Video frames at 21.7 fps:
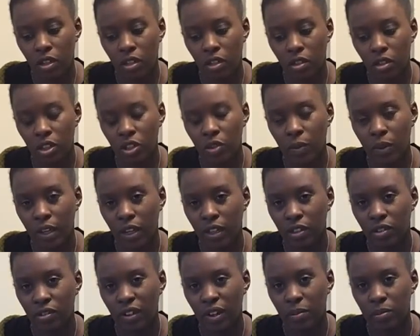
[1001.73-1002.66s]
because we had
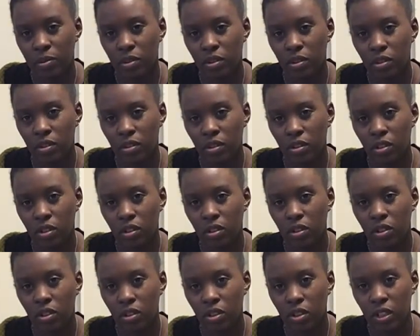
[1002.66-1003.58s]
crepes
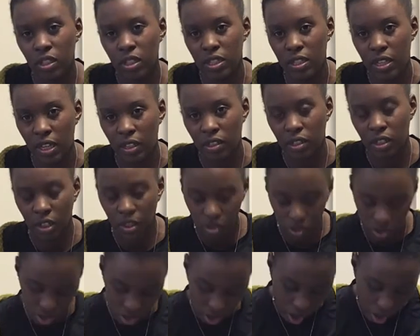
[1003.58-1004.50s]
just this Saturday
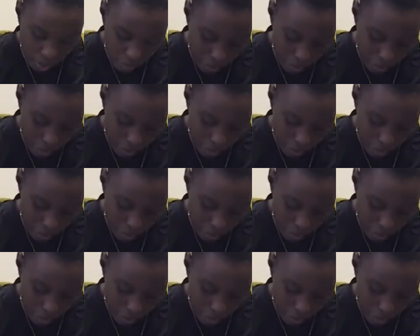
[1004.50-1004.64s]
gone. So I'll